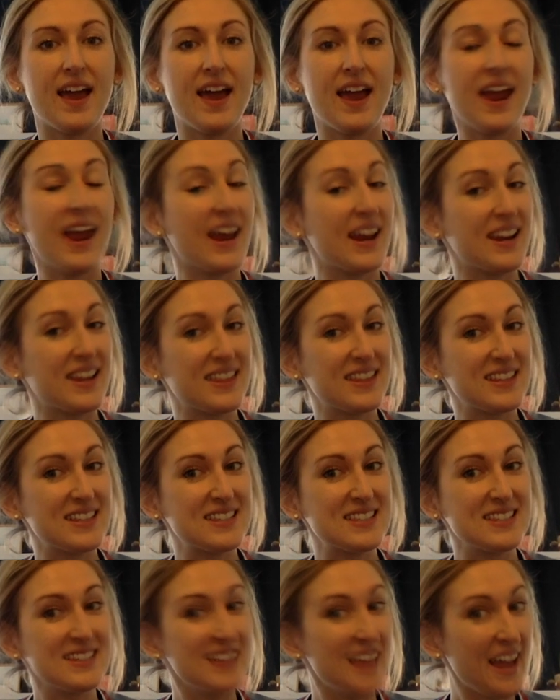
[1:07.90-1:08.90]
And this
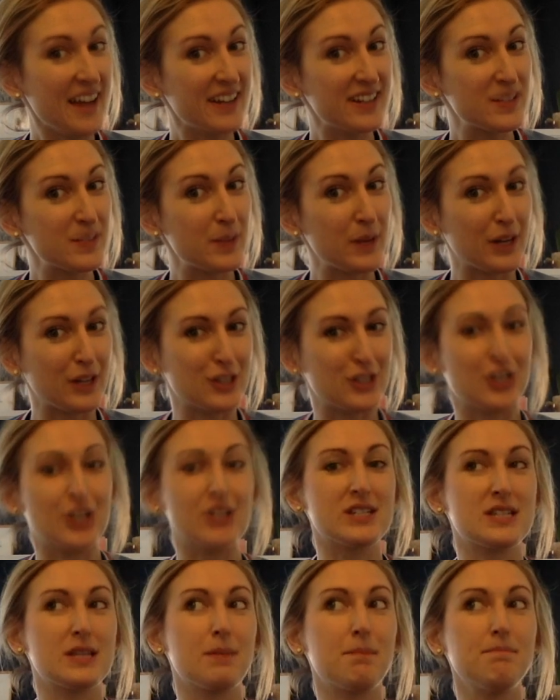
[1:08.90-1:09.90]
next picture
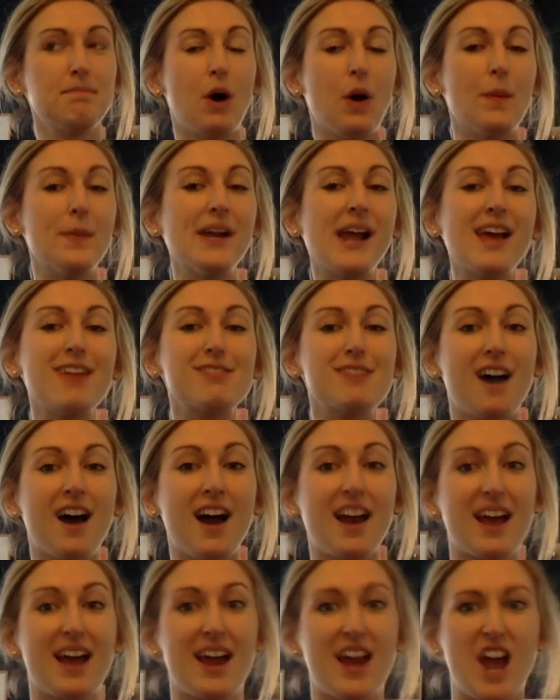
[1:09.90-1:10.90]
is the moment I thought
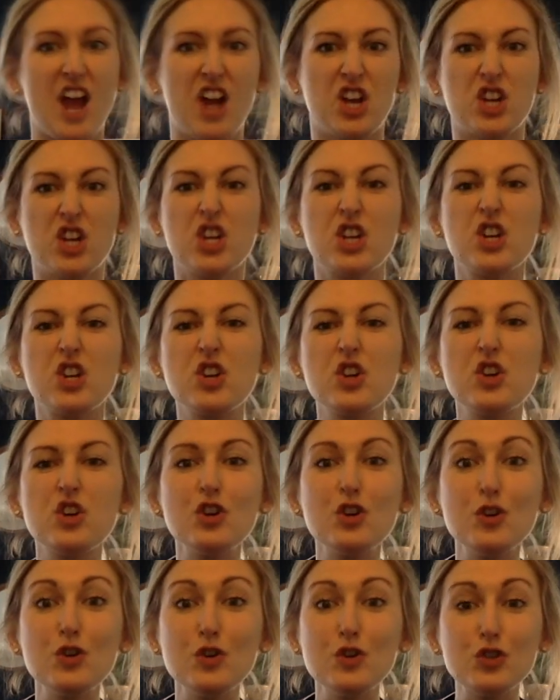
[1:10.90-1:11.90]
I had a
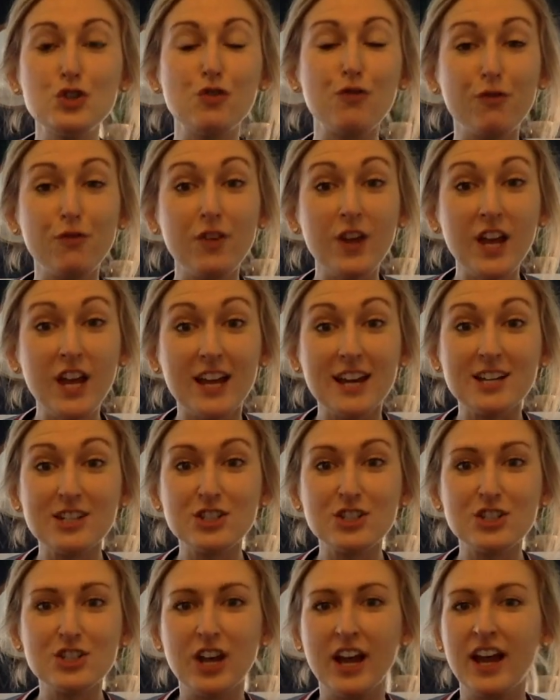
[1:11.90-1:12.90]
huge
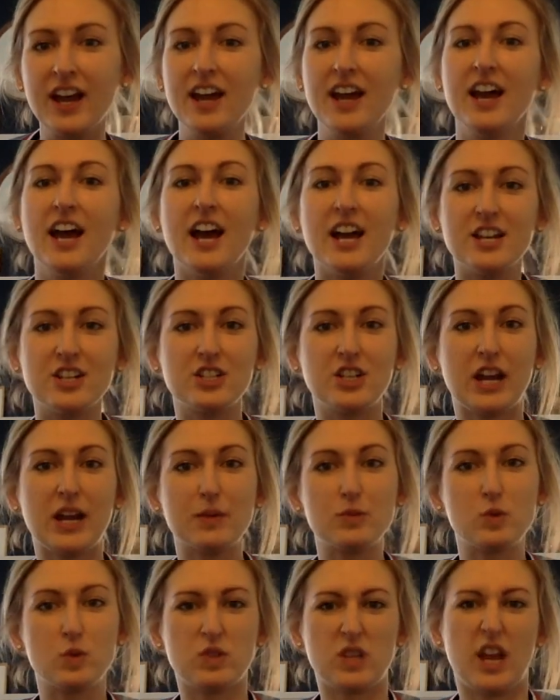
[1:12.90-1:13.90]
fish, and
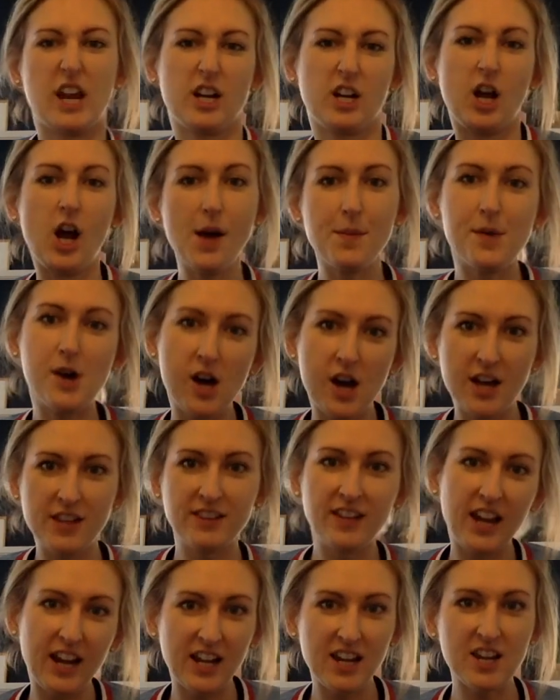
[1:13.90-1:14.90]
James was like, "Come on,
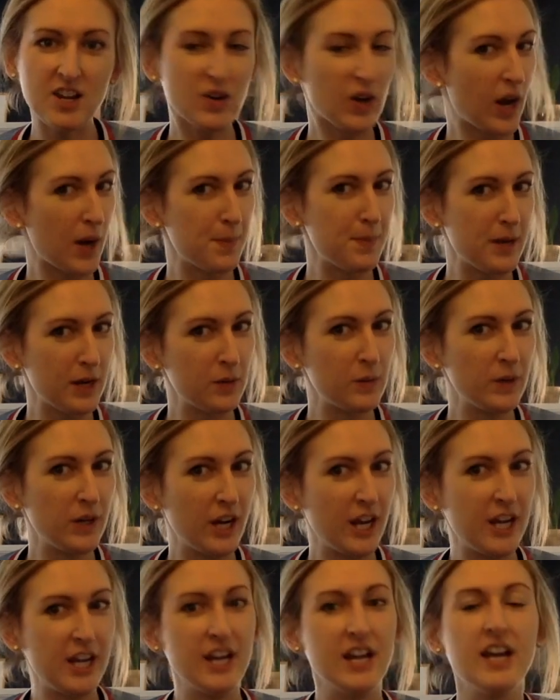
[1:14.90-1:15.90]
Lainey, you got a big
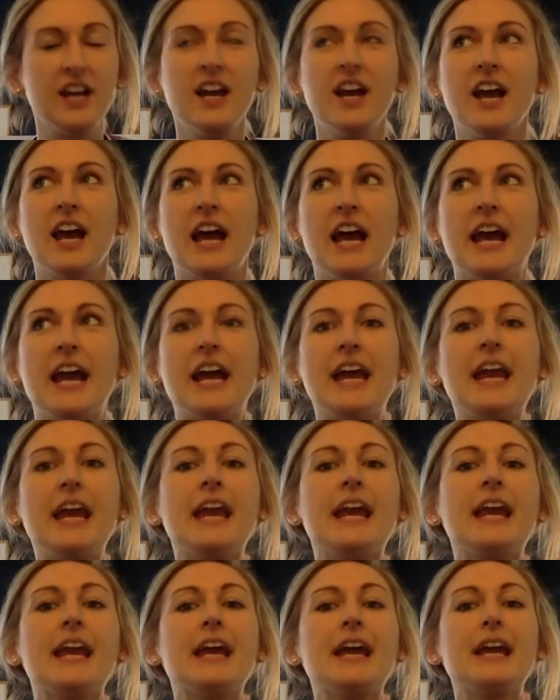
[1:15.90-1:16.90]
one."
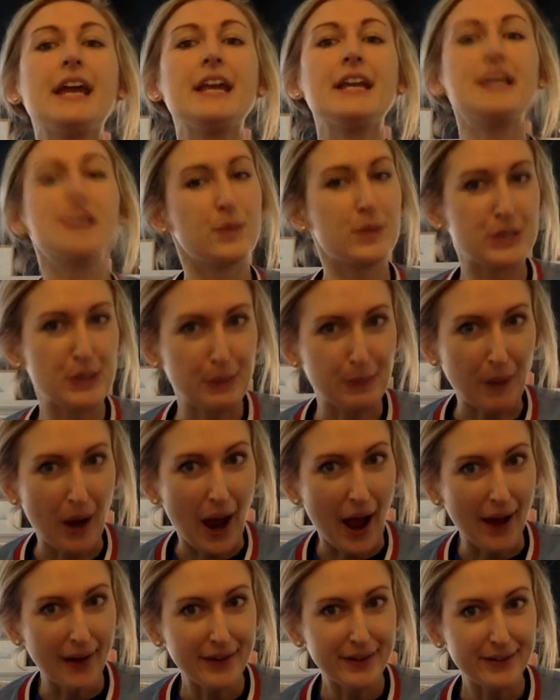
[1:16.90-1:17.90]
And it was a rock.
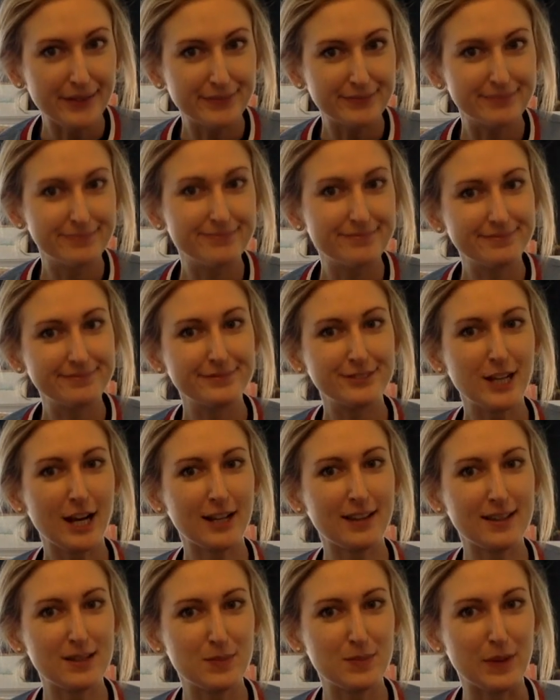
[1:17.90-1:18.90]

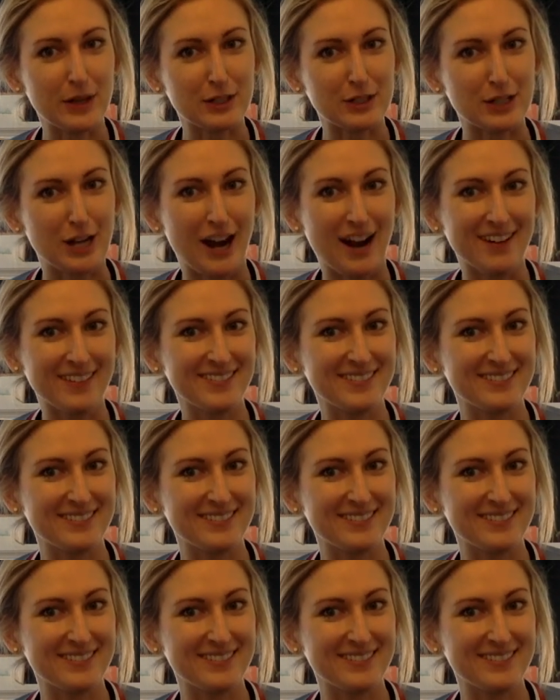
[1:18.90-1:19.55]
Check this picture out.